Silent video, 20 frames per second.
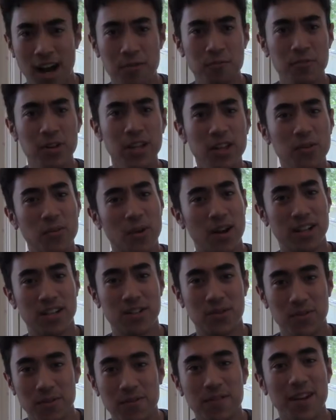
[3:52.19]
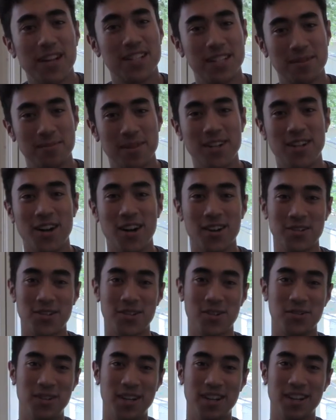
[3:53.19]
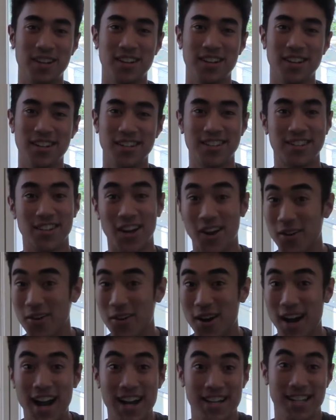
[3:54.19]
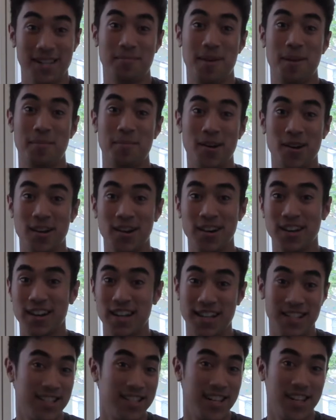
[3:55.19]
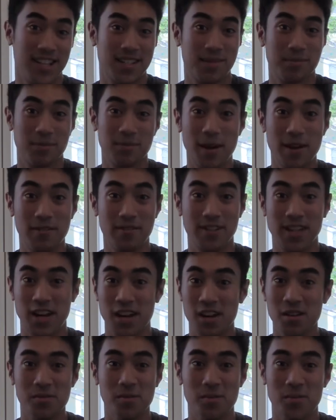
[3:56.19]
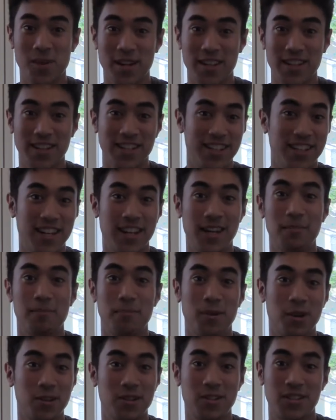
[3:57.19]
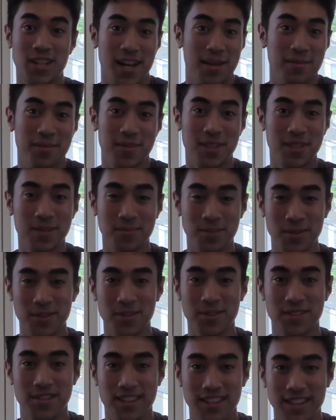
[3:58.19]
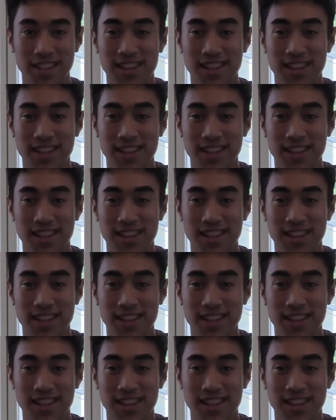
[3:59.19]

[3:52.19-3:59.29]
I really wanted to invest in my daughter's career. So I did my part and sank some of my retirement money into getting Burning Chapsticks produced.